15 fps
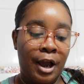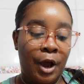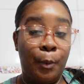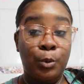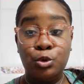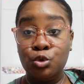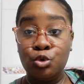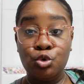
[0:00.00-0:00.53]

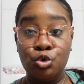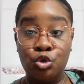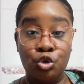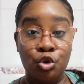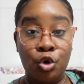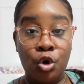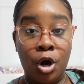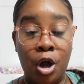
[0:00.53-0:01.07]
Wasn't too
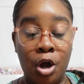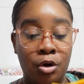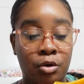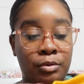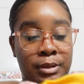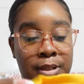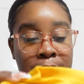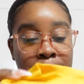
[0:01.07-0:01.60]
sure
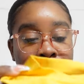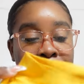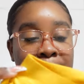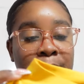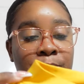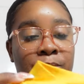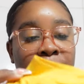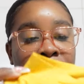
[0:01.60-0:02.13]
how the medium would